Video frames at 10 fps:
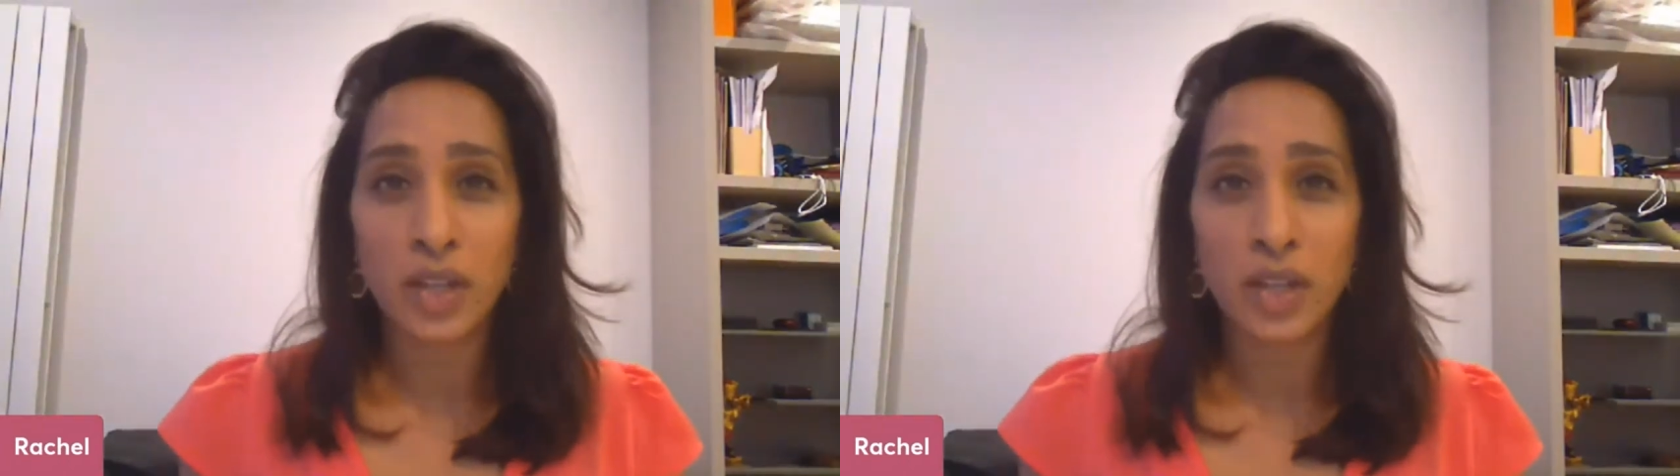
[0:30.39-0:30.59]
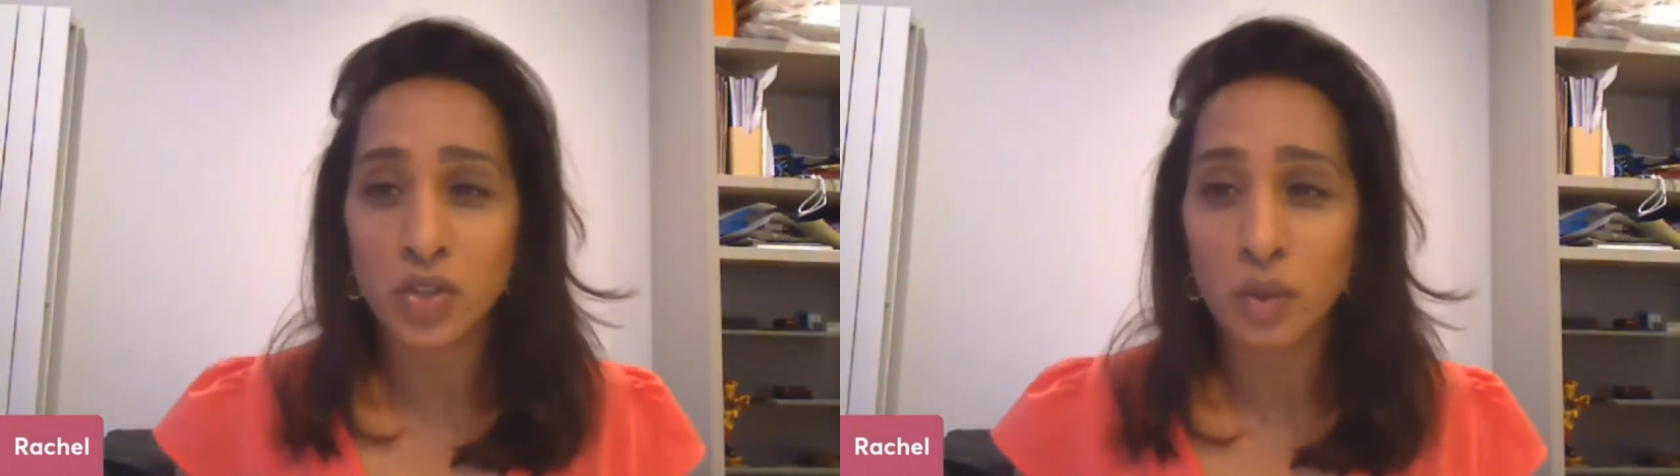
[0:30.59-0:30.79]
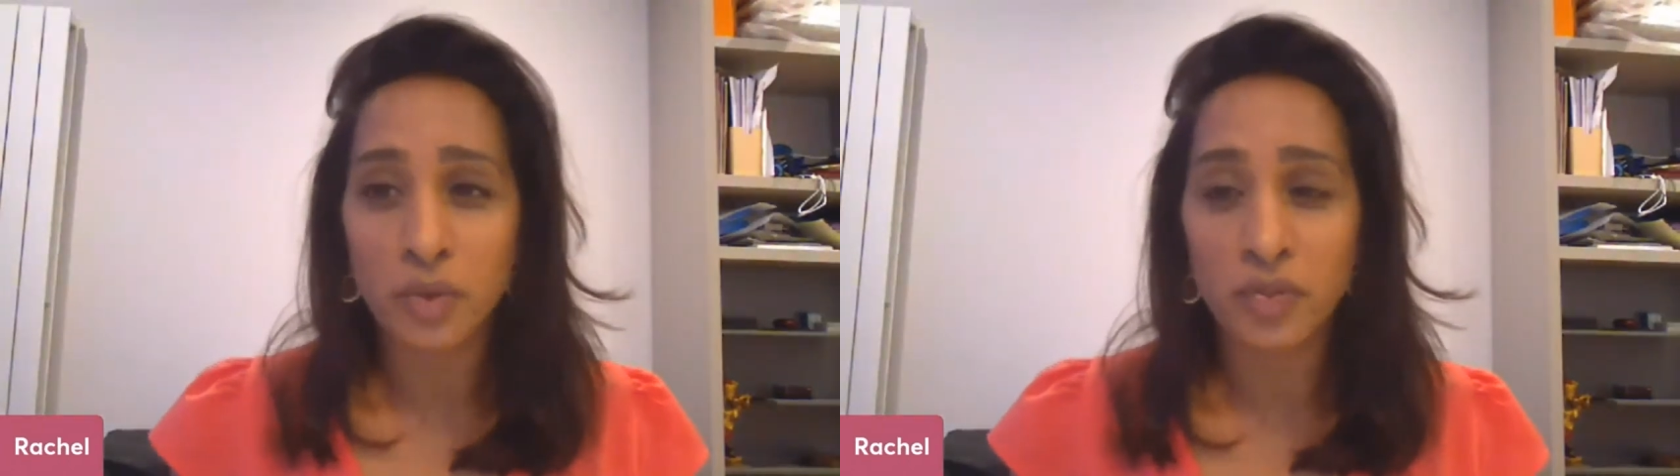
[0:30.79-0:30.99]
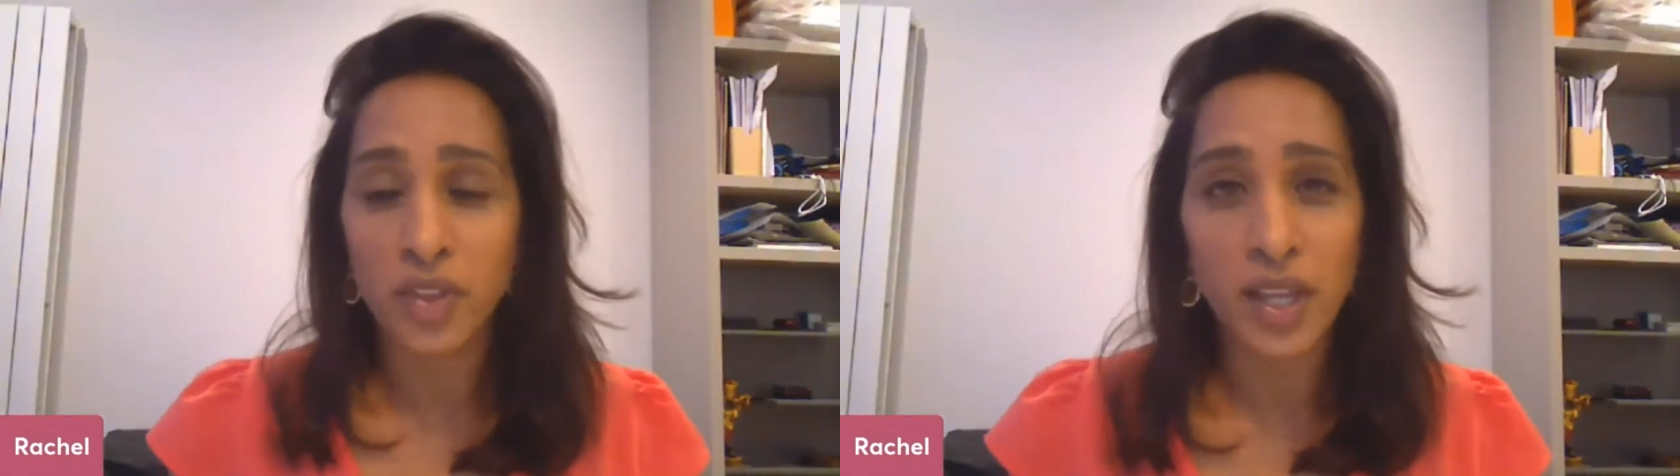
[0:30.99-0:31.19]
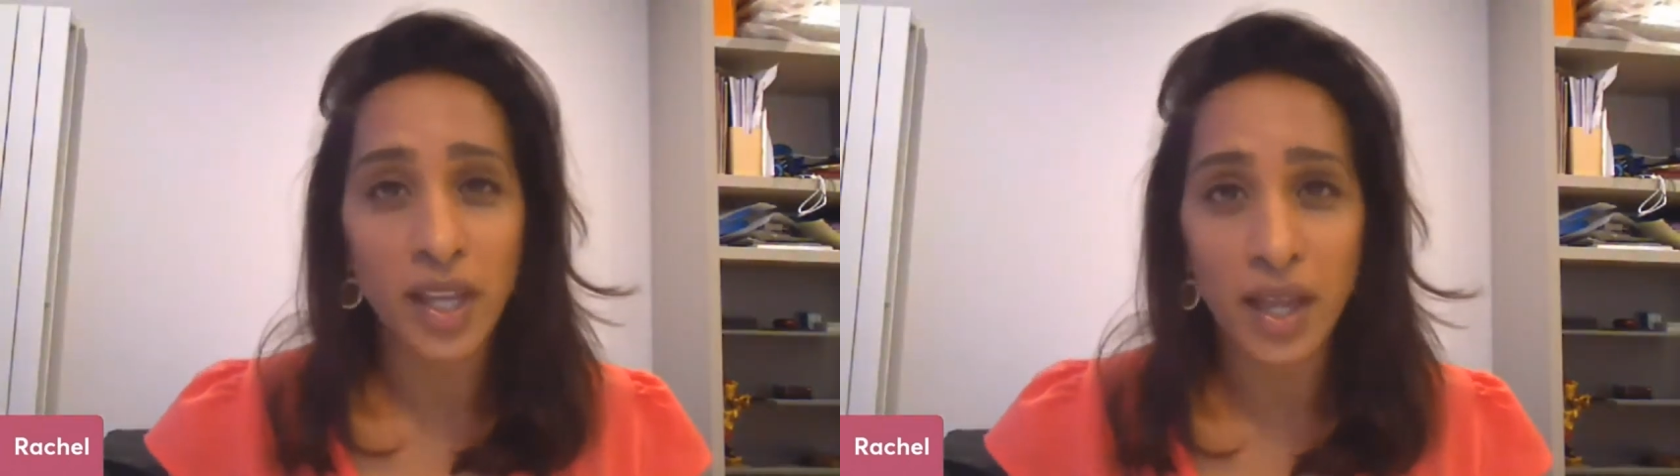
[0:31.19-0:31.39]
at the top of
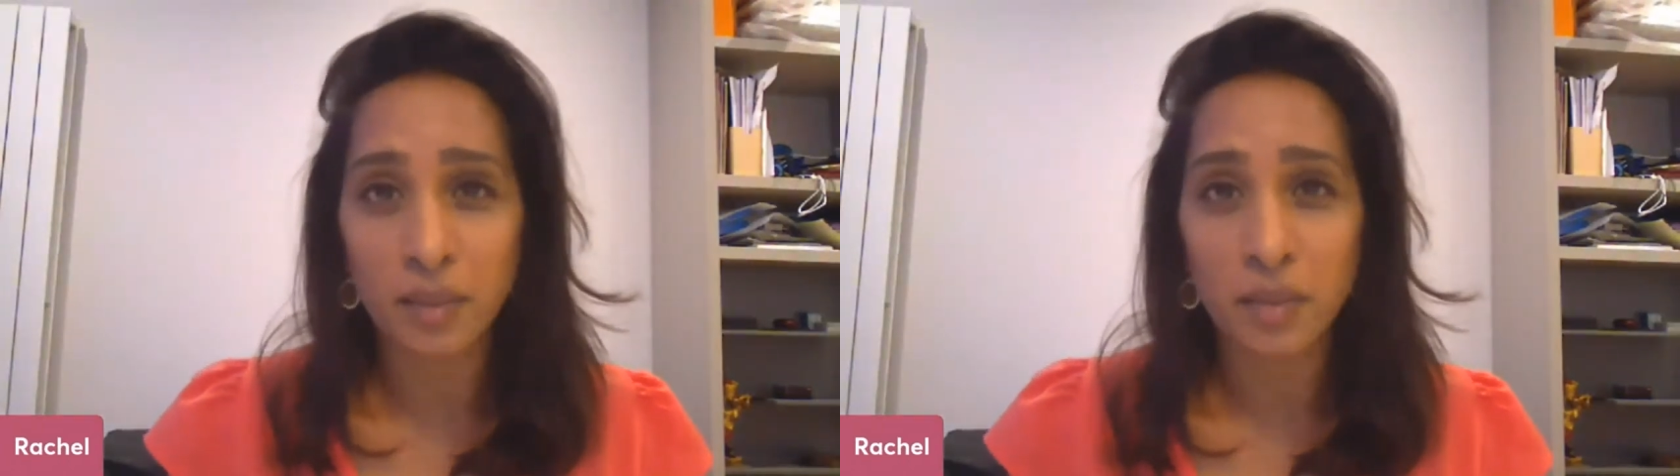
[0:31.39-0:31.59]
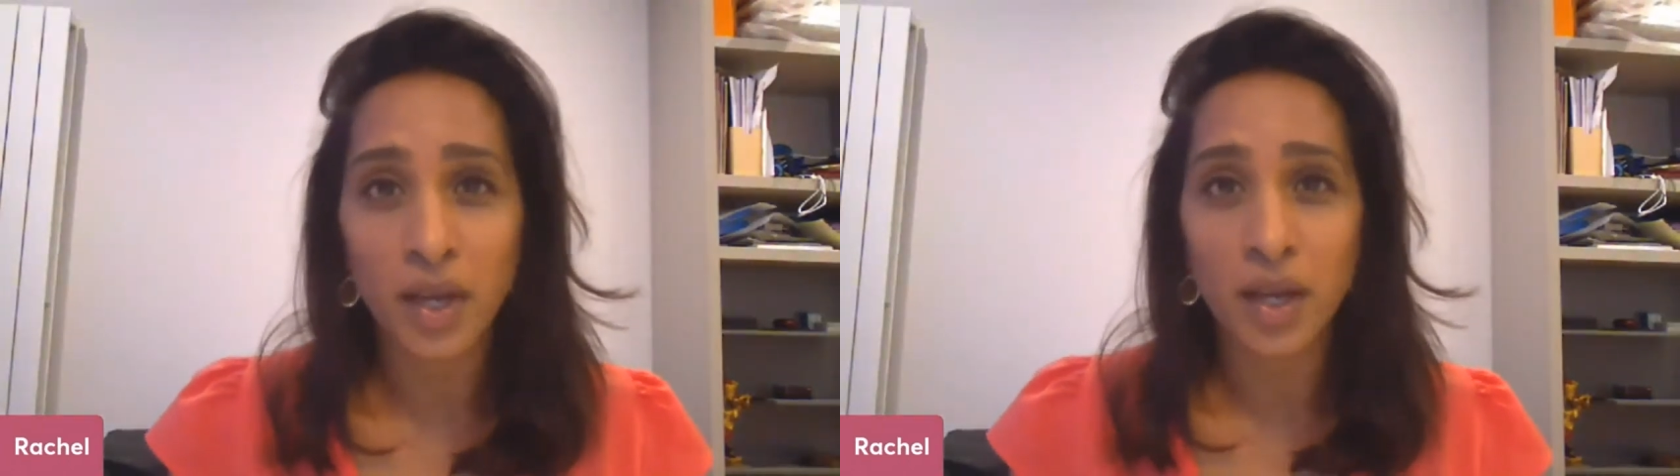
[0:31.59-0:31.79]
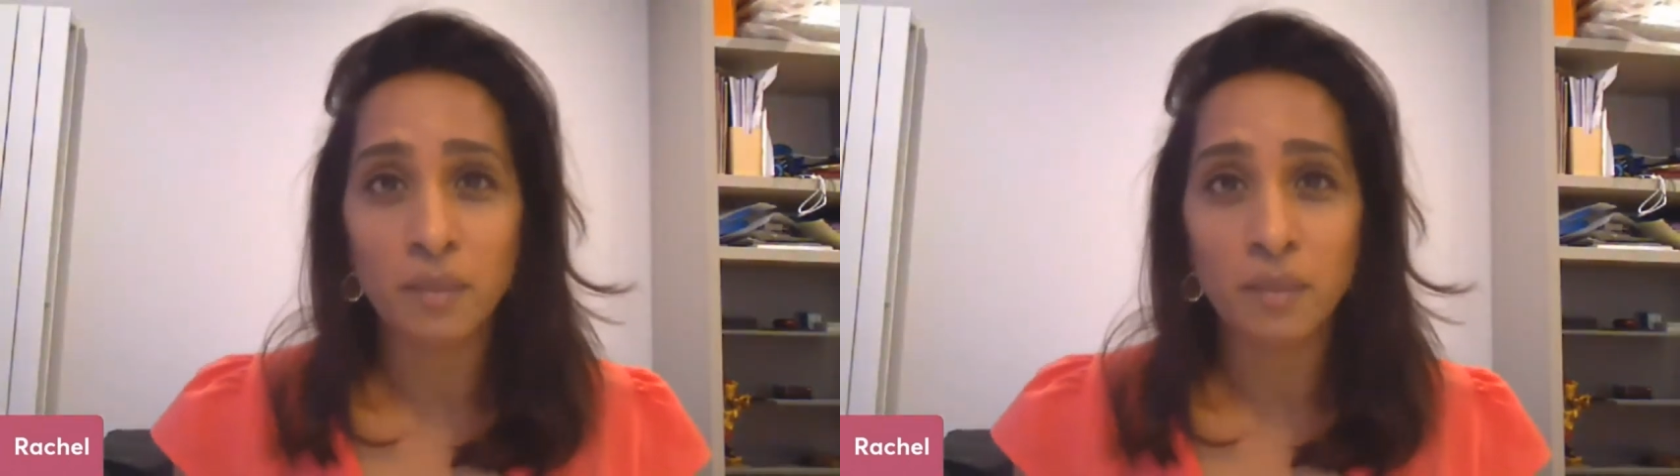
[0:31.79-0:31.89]
their game